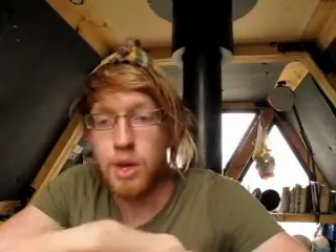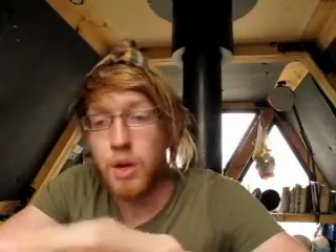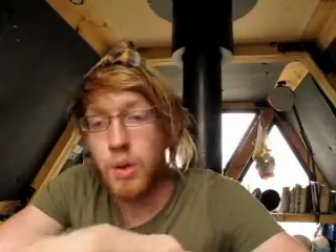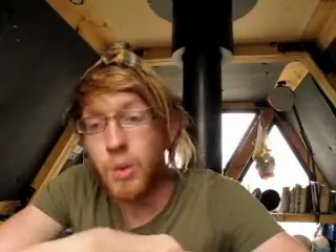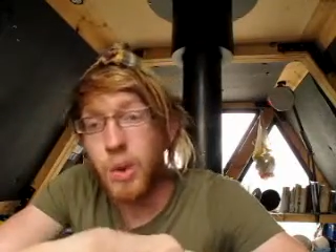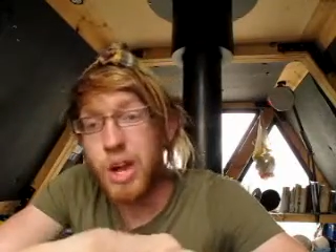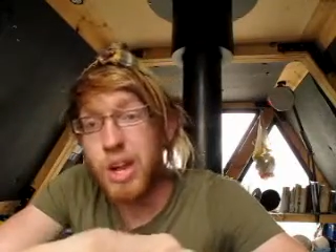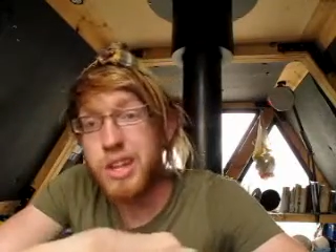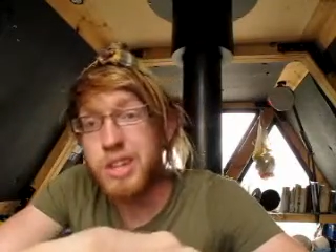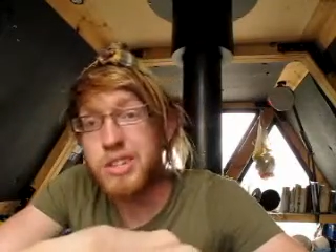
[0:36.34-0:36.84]

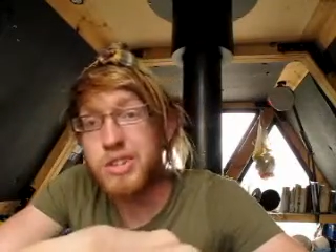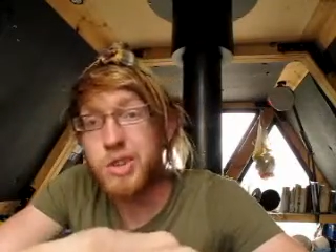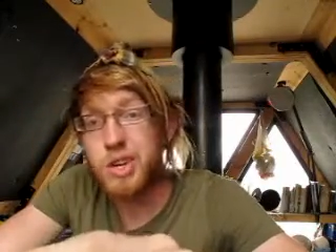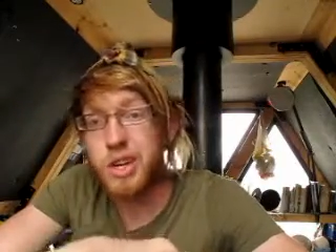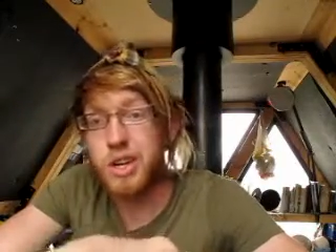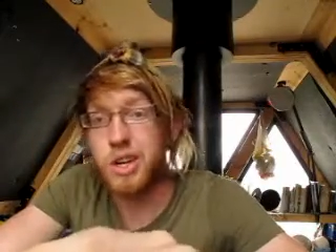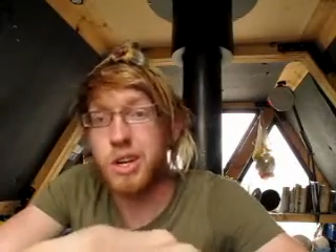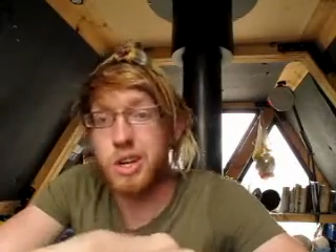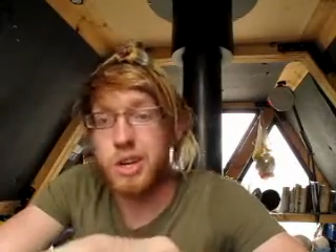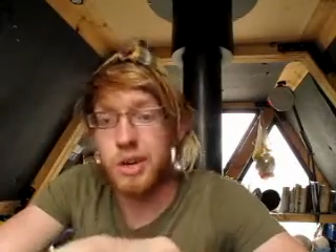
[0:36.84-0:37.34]
Rain is
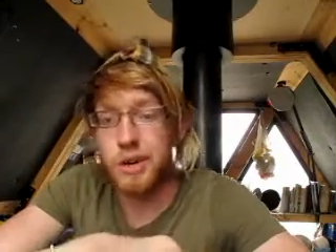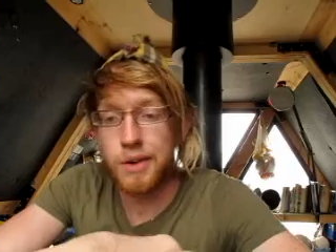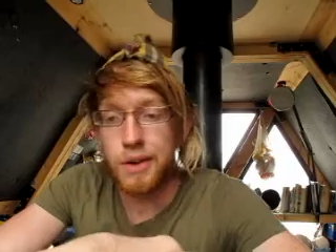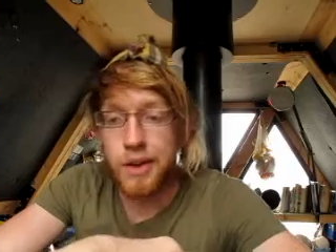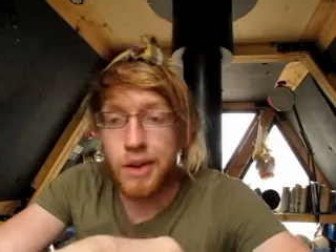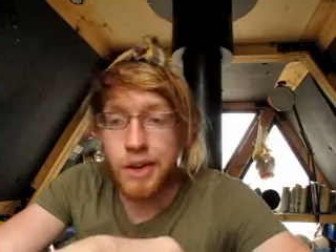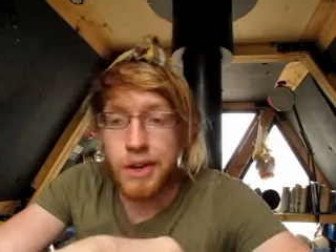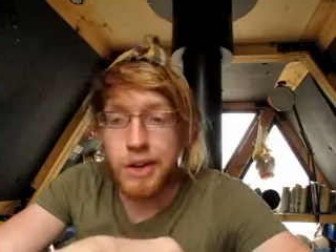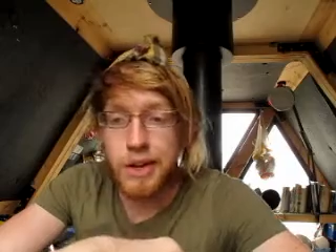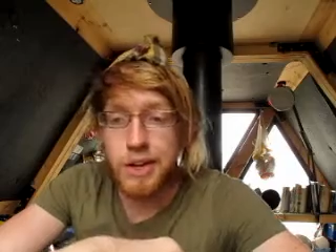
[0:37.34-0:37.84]
trickier.
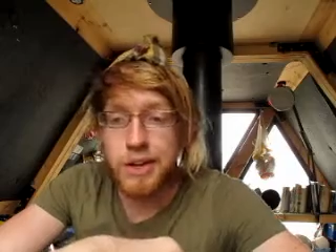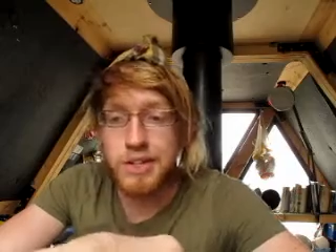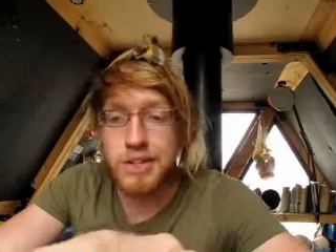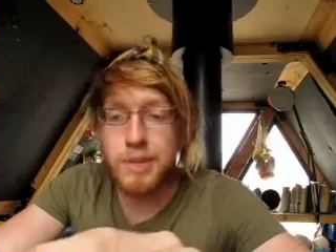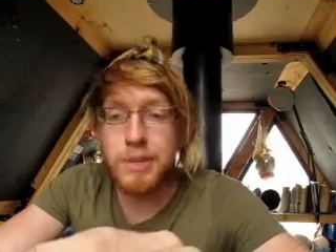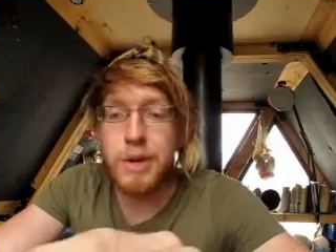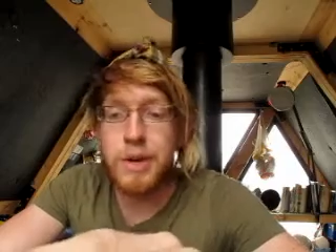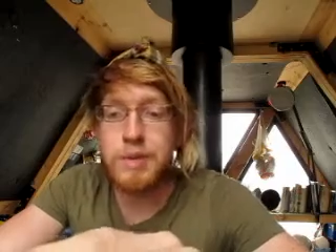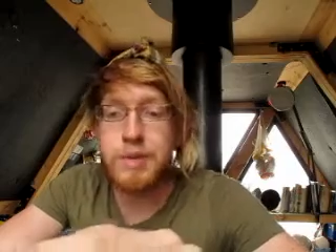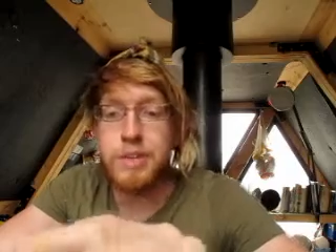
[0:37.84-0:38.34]

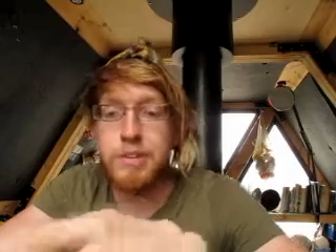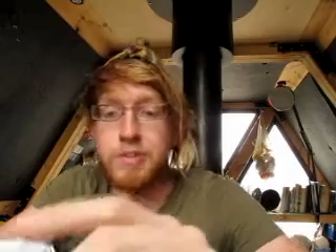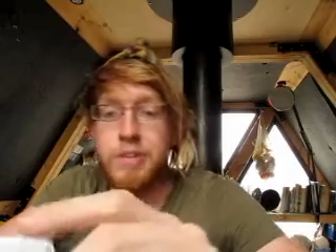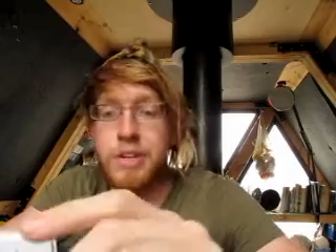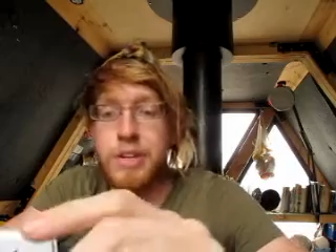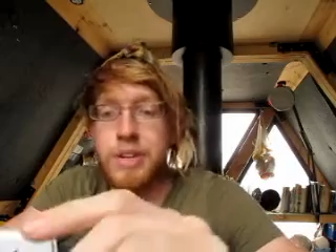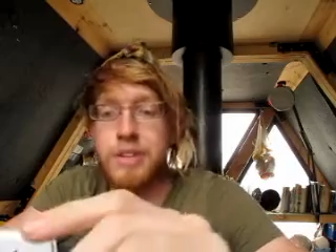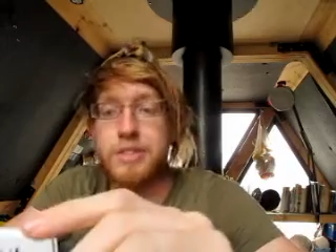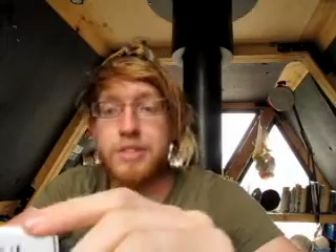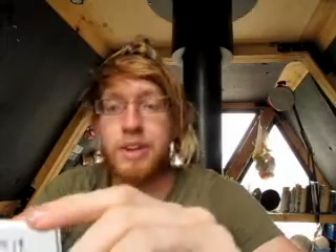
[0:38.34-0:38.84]
Sometimes our
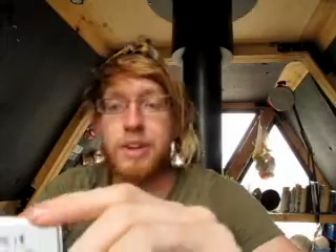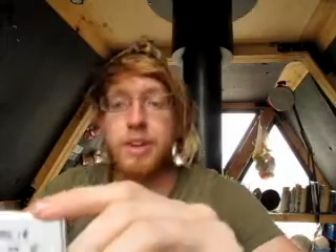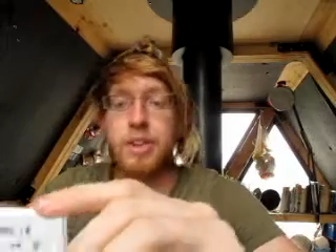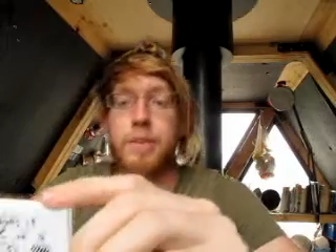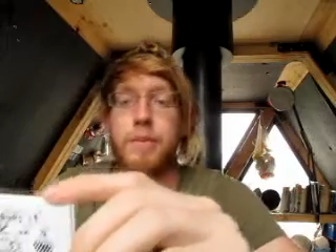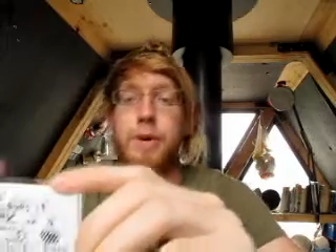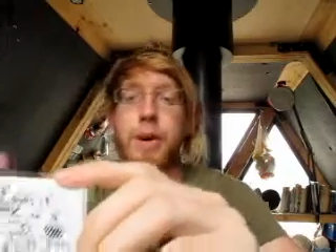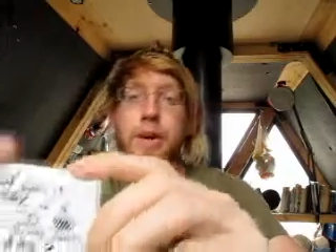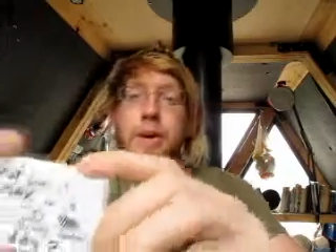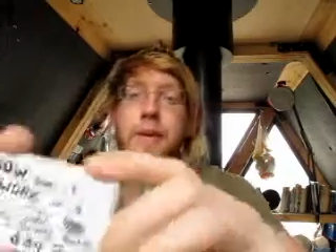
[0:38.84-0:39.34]
feet get stuck in
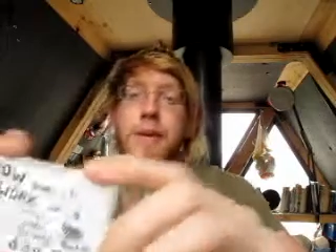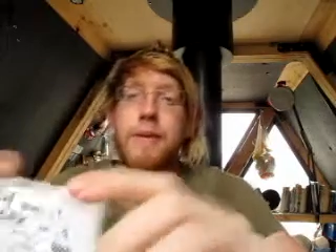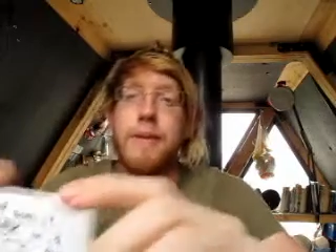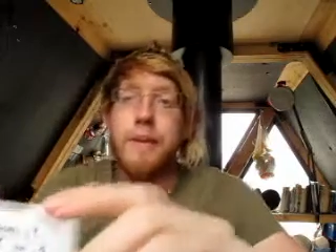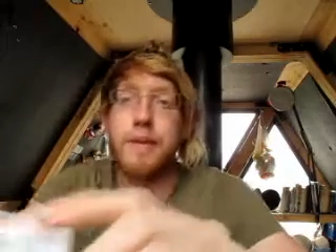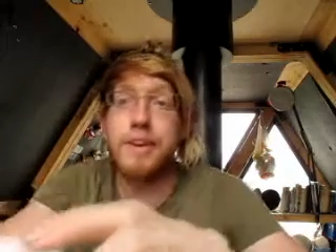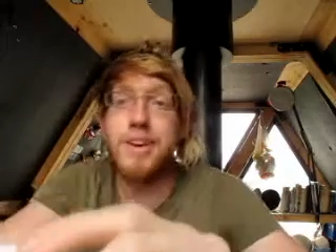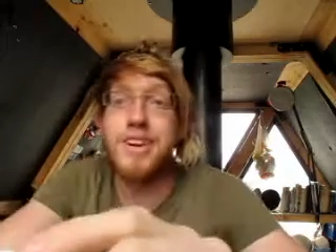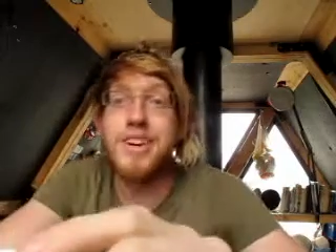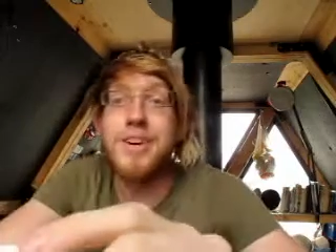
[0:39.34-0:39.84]
the mud.
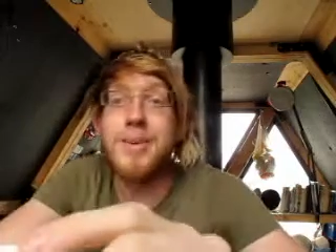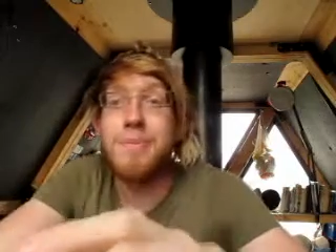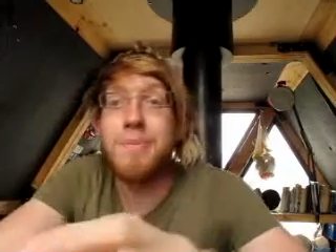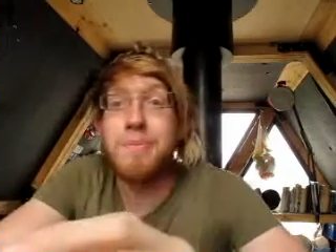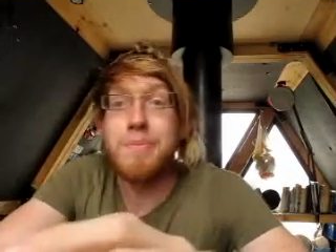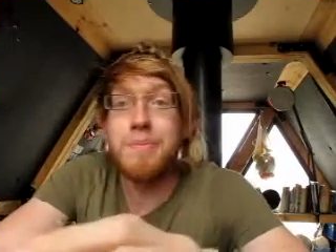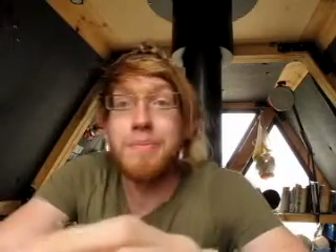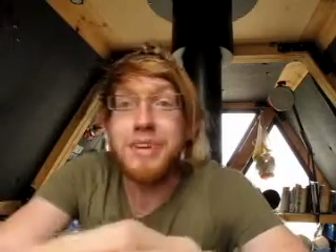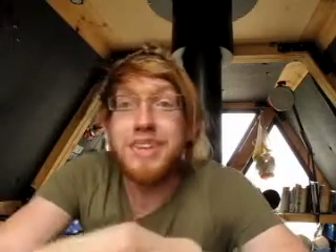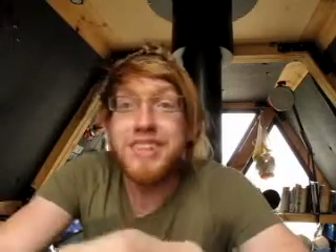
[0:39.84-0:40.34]

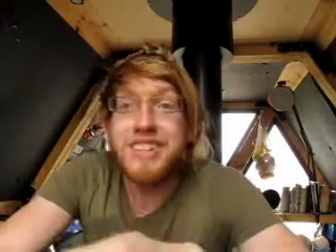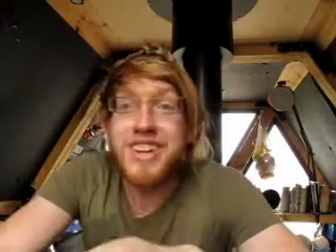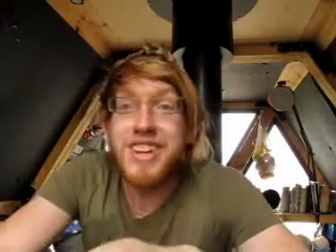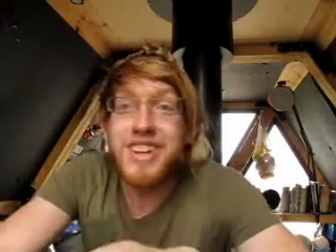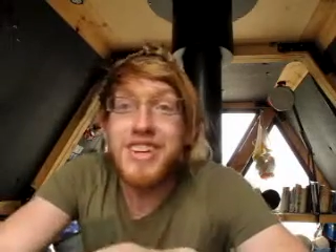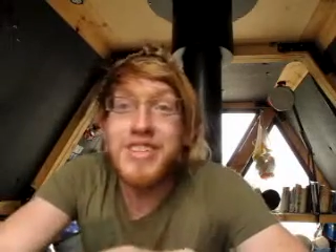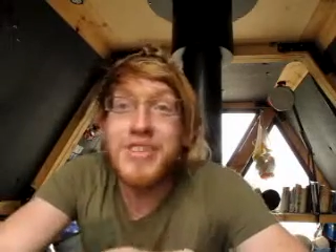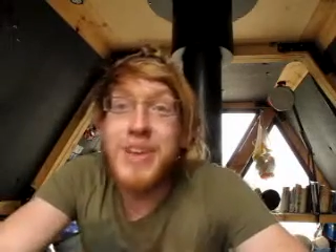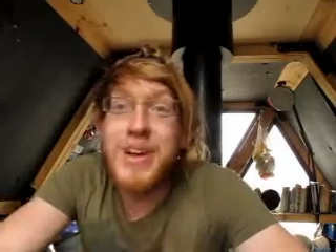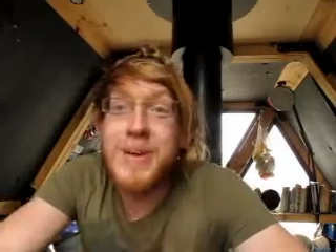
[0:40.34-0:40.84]
Please
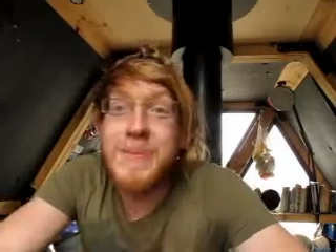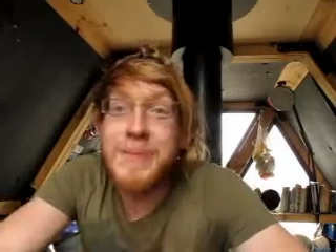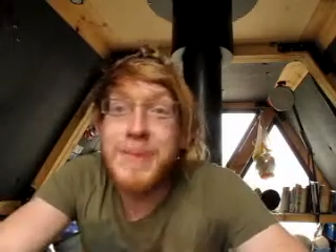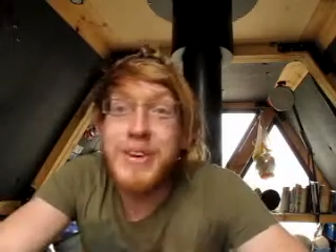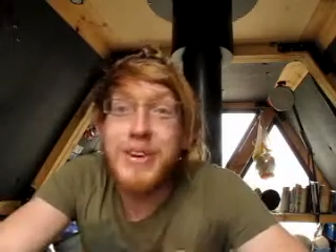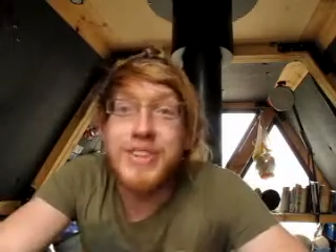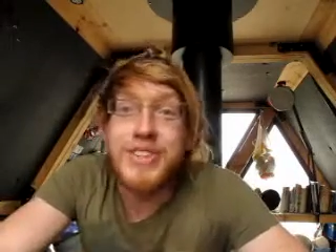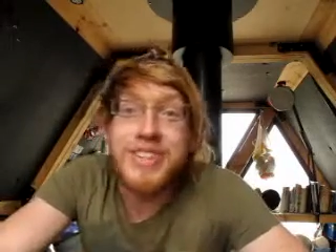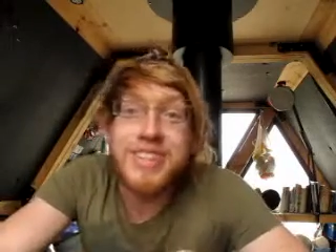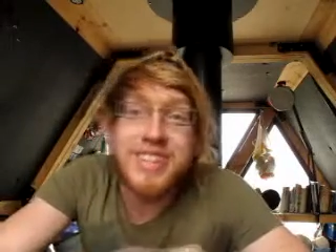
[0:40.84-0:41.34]
send us rain
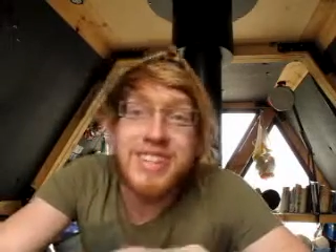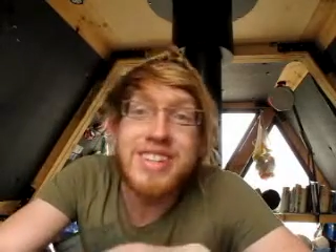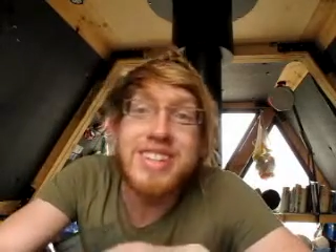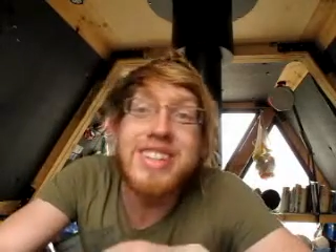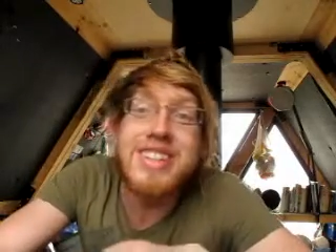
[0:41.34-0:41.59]
boots.